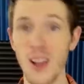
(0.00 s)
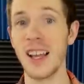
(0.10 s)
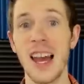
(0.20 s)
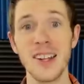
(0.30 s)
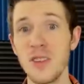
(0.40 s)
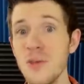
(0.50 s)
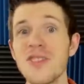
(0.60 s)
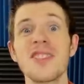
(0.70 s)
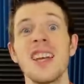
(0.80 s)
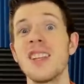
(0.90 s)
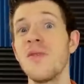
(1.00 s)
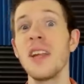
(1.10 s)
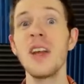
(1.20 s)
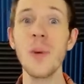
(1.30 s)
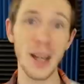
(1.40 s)
All I gotta do is just get the
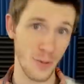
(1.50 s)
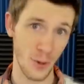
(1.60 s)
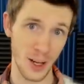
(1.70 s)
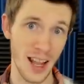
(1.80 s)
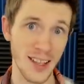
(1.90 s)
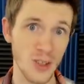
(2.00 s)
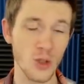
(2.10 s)
video ready for you guys.